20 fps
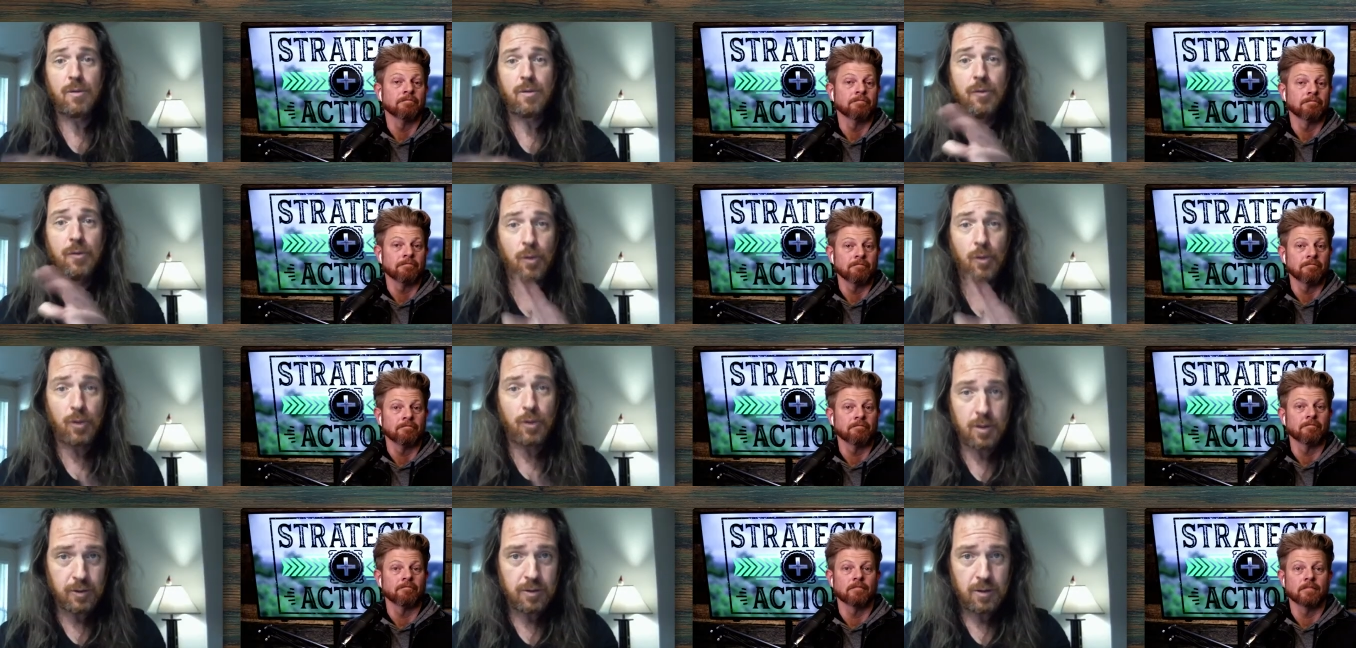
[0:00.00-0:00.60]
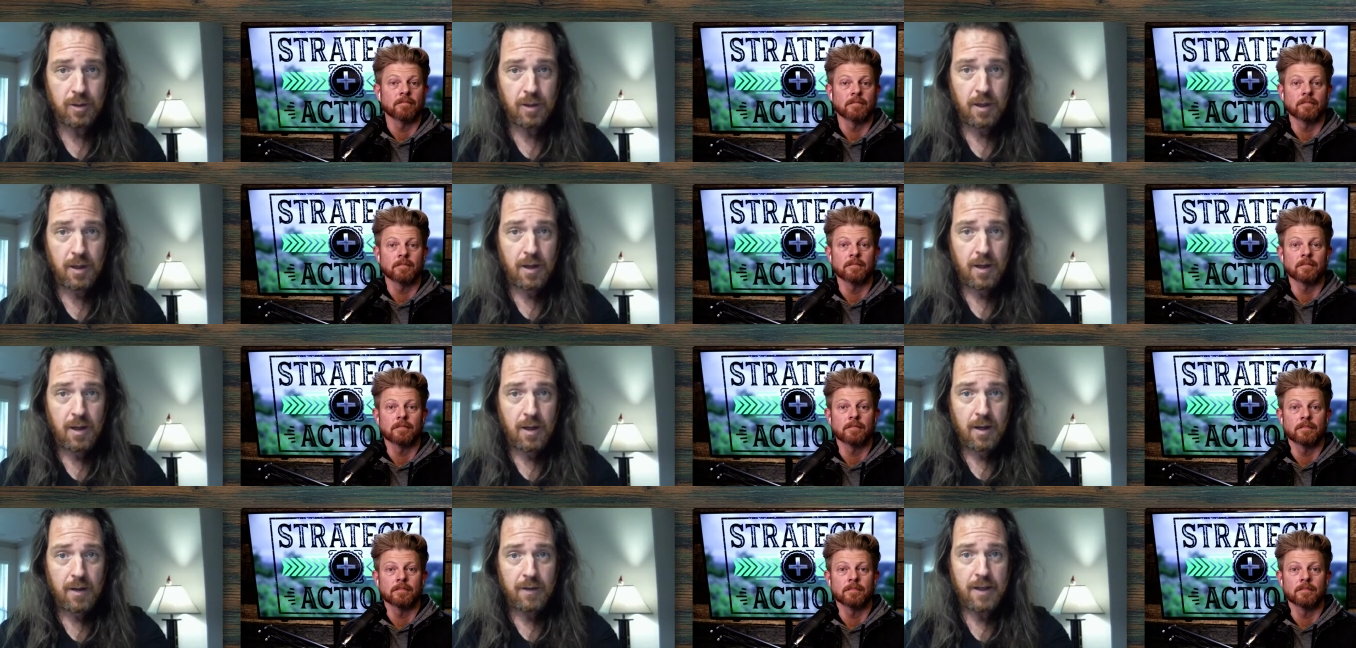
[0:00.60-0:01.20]
Speaker 1: is so affordable
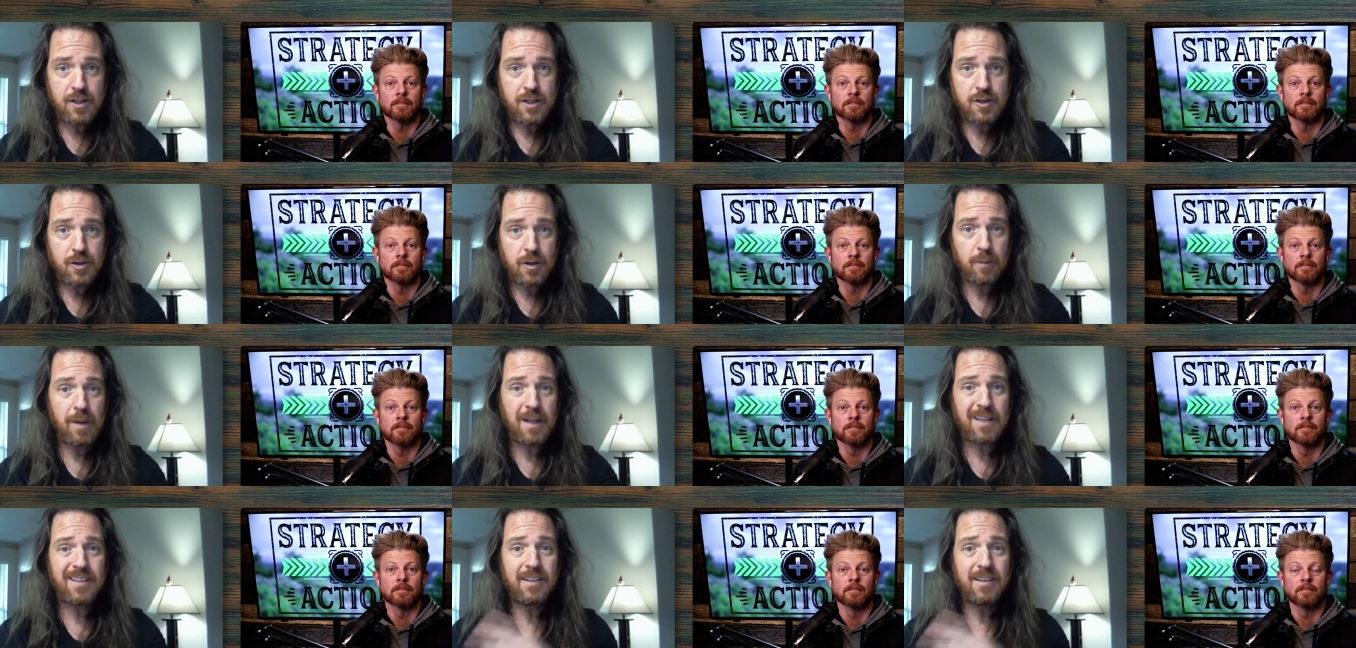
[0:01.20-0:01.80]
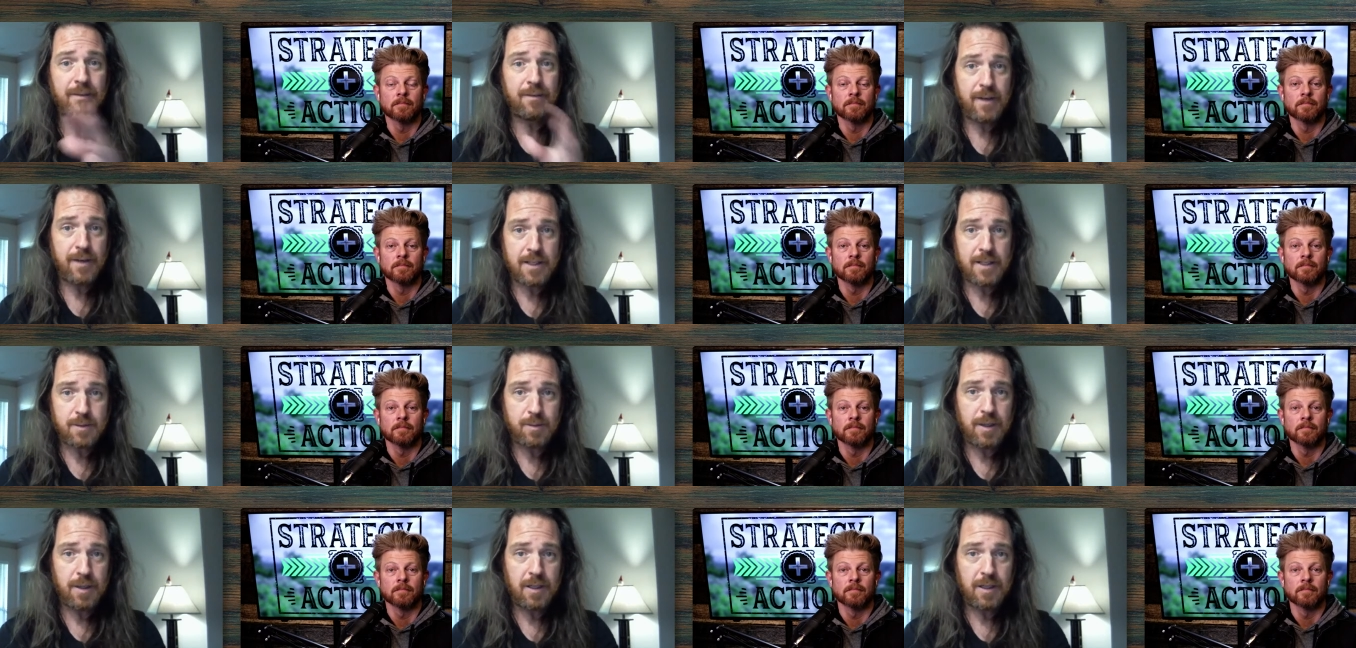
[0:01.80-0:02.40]
that you can make the
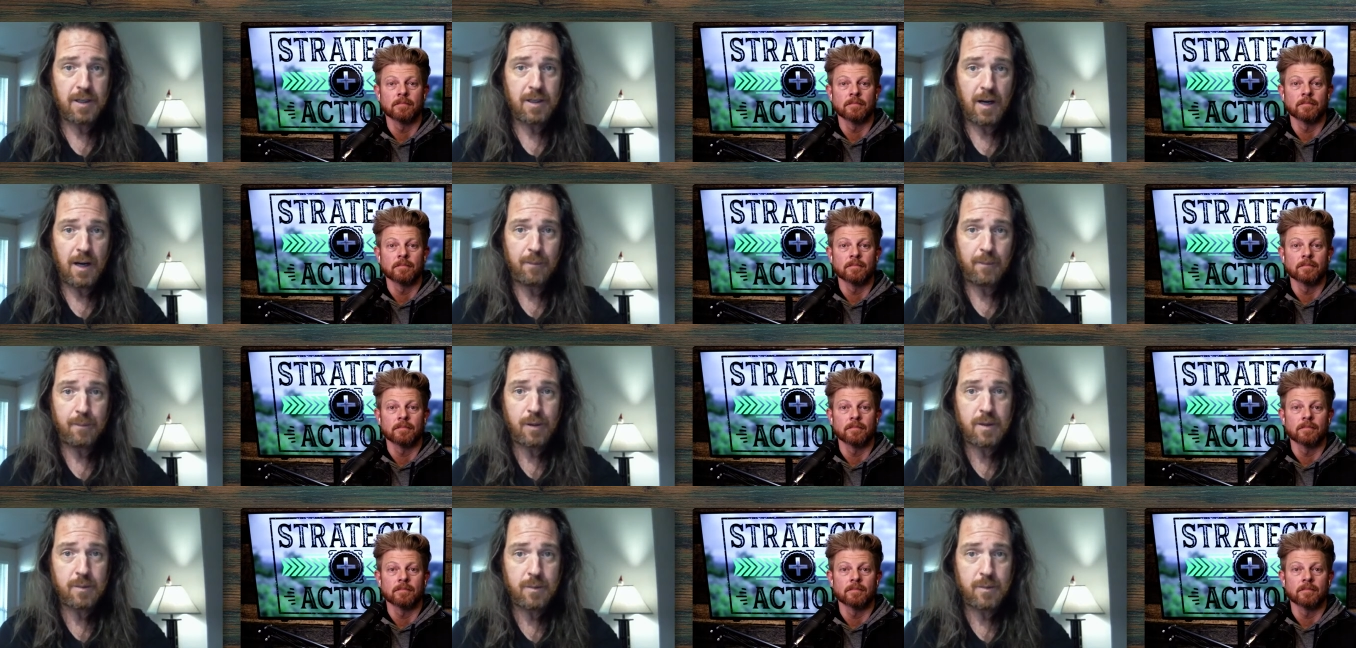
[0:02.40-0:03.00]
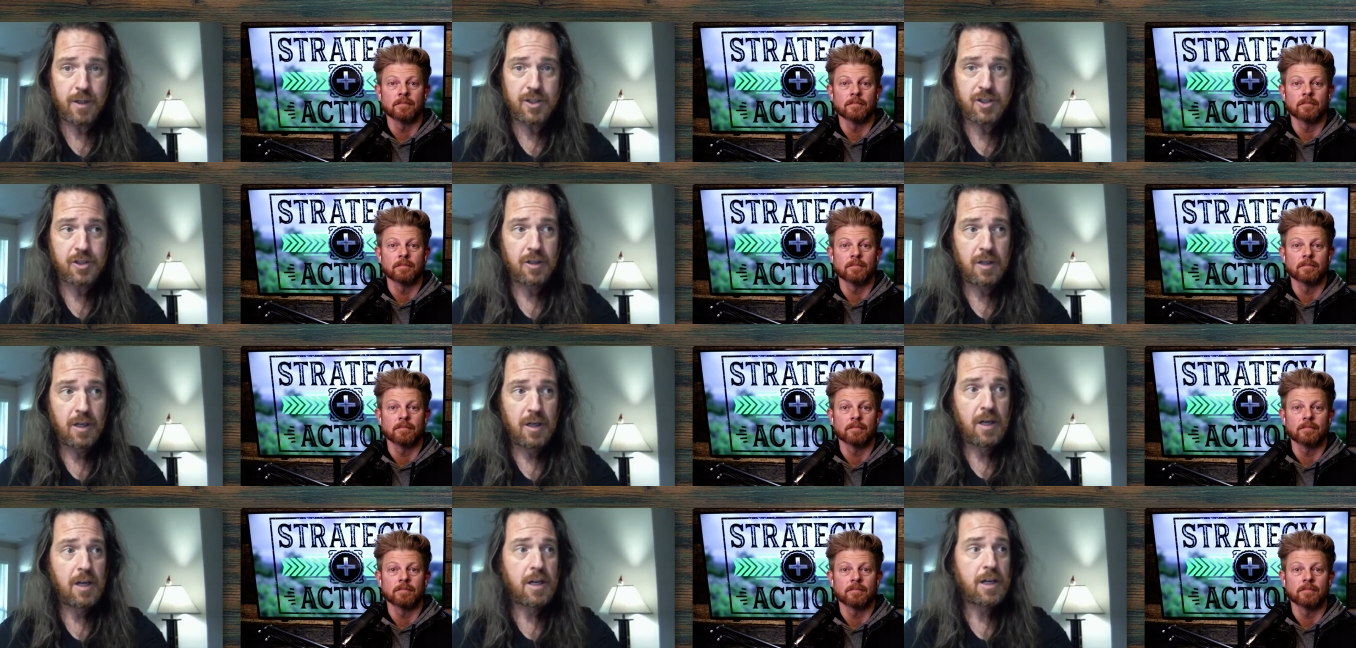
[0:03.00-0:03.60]
investment and pretty
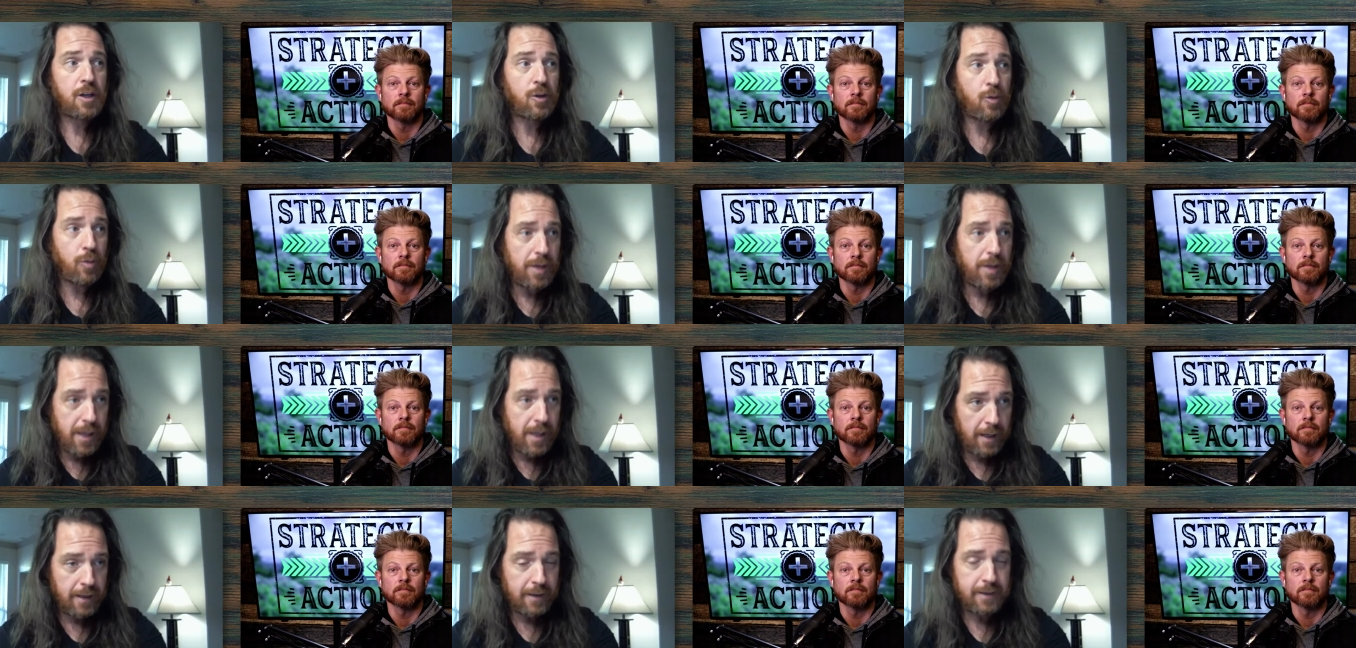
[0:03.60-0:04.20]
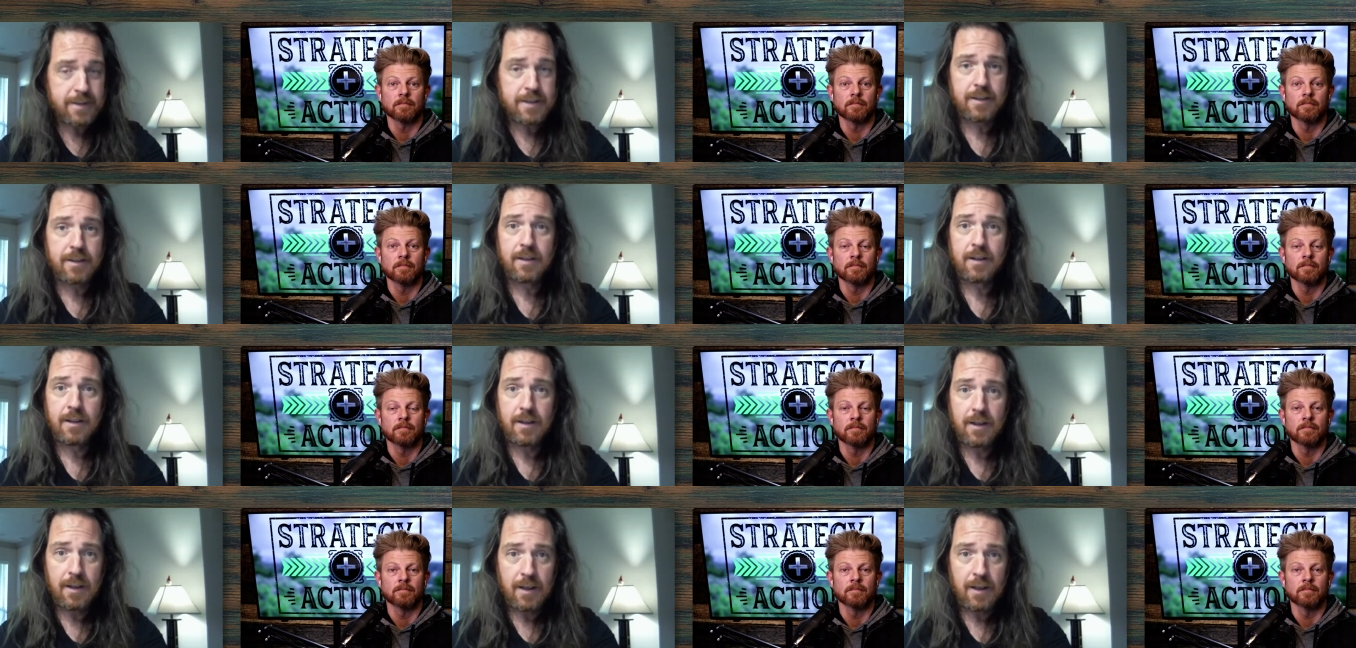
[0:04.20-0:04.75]
much create